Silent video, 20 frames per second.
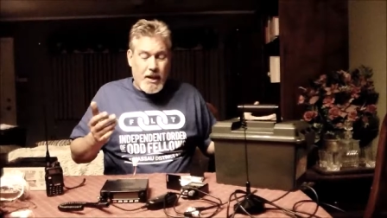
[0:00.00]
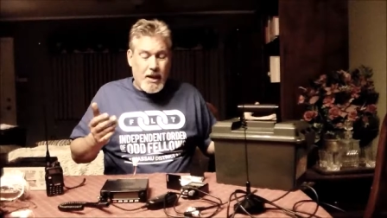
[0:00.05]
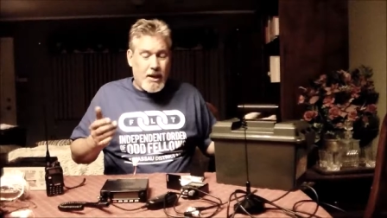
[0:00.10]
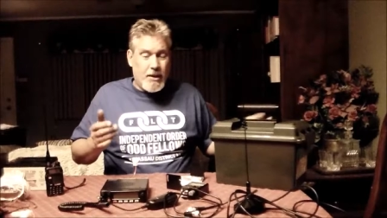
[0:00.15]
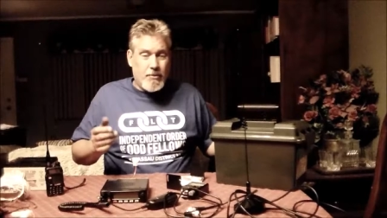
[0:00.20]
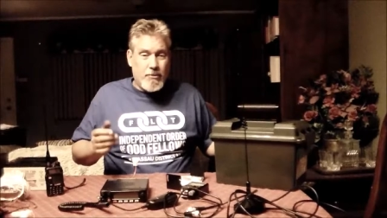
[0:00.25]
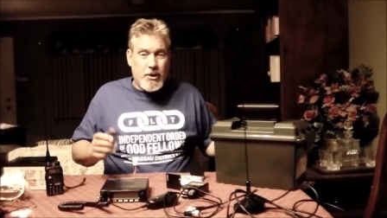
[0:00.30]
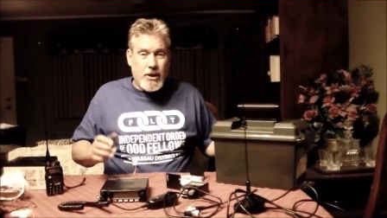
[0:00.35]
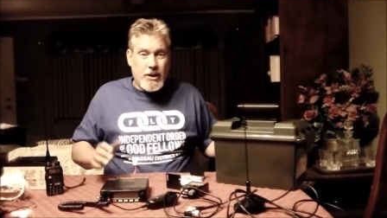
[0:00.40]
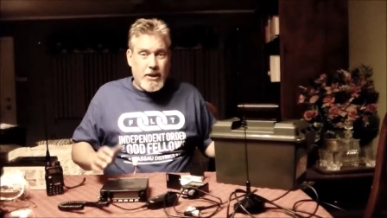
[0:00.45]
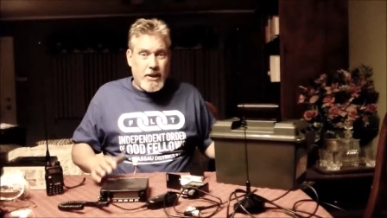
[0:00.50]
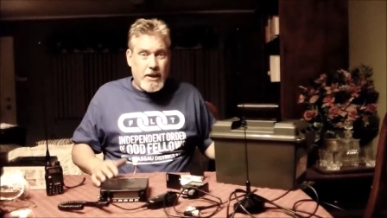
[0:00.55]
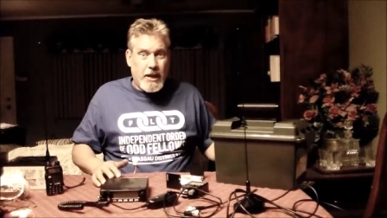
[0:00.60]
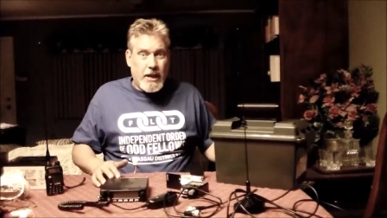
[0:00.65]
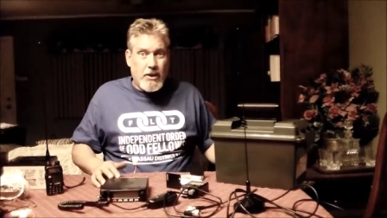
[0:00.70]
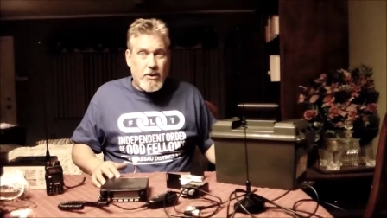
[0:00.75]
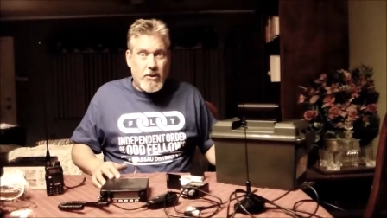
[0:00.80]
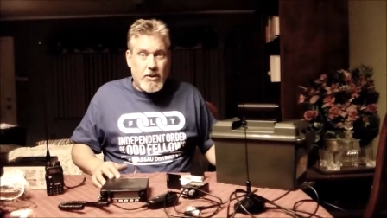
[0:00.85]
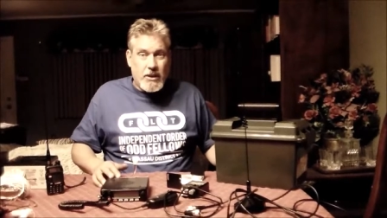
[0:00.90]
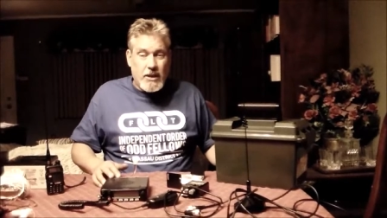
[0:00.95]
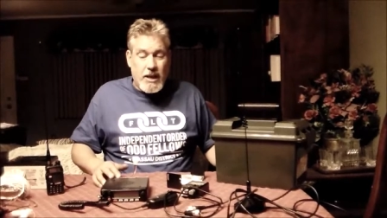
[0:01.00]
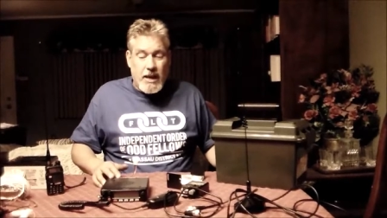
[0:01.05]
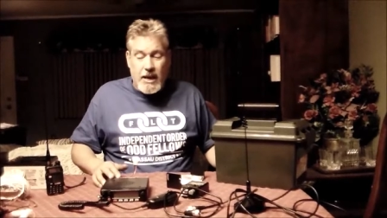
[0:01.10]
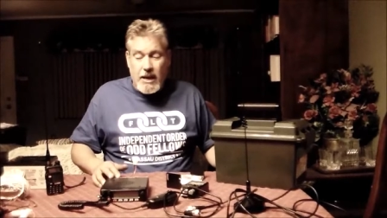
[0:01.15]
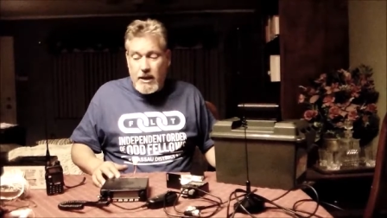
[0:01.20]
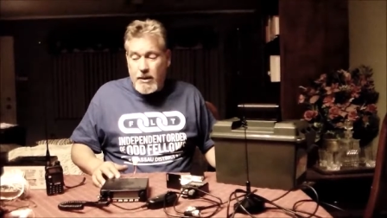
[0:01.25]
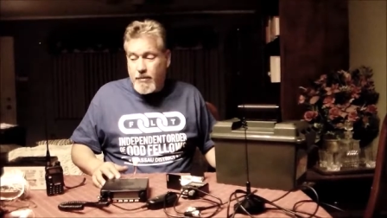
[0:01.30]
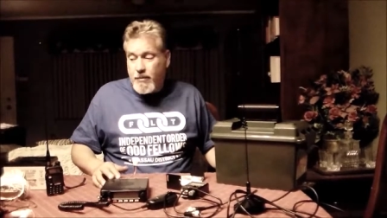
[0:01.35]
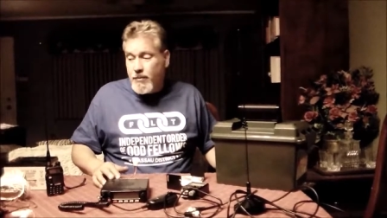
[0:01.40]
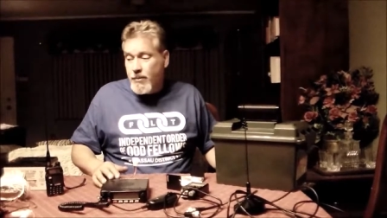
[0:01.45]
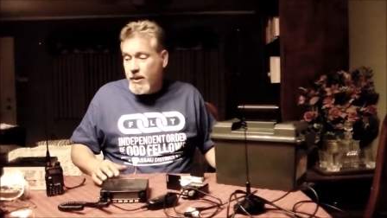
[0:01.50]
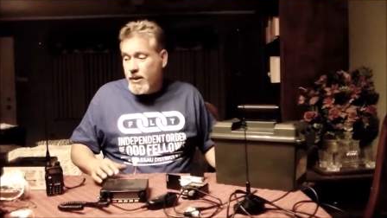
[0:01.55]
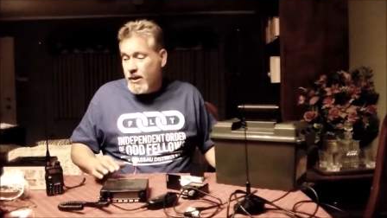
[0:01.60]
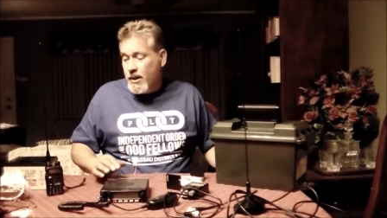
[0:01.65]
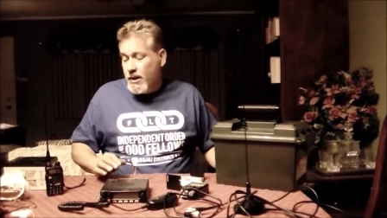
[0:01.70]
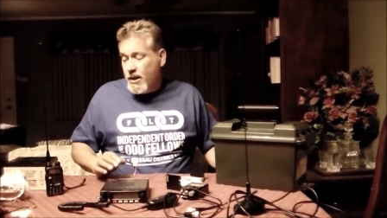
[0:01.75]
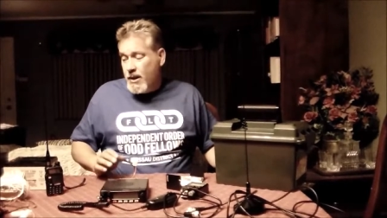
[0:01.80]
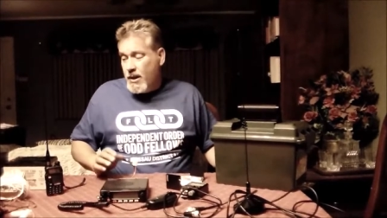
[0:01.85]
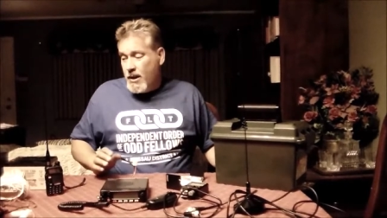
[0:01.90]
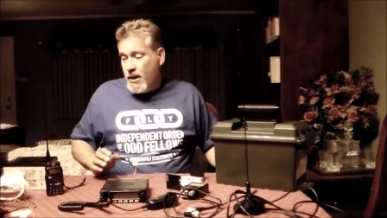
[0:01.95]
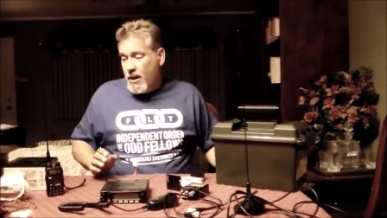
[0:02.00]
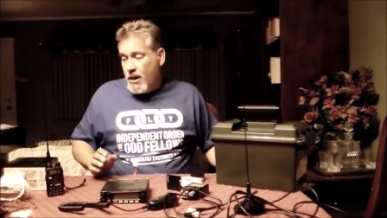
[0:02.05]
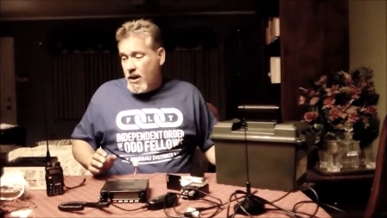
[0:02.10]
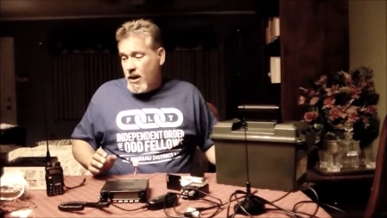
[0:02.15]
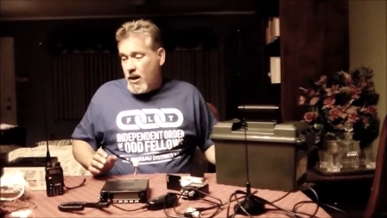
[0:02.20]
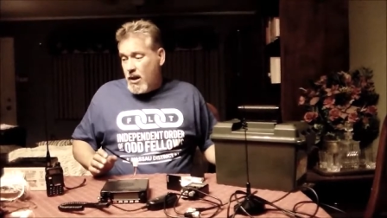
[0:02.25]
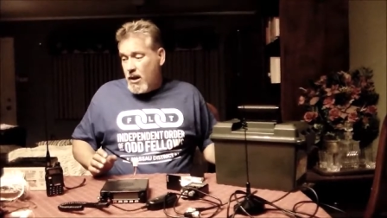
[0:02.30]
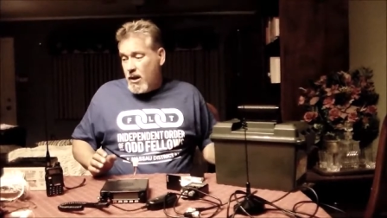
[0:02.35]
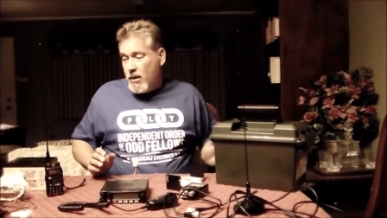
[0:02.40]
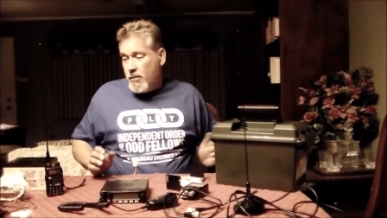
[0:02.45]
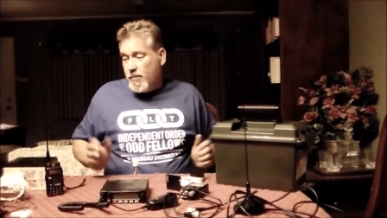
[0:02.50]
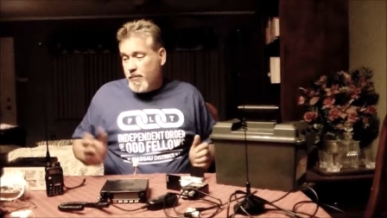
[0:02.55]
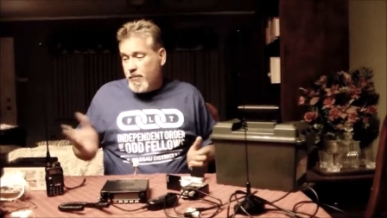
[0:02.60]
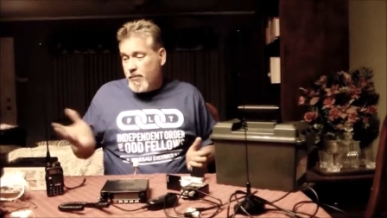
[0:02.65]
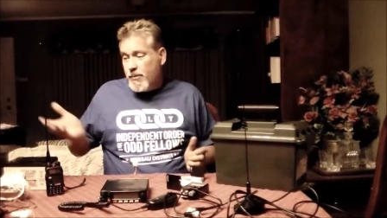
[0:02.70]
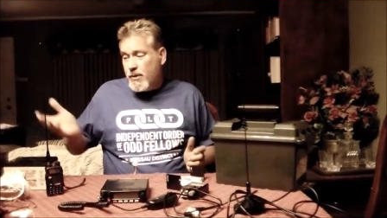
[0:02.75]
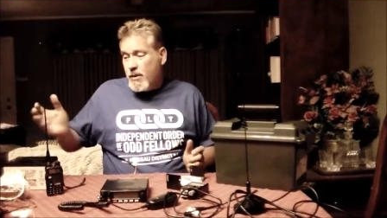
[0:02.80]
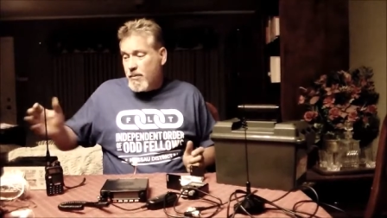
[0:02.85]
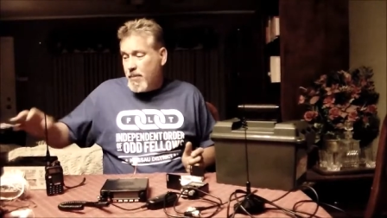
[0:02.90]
and I'm ready to get on the air um,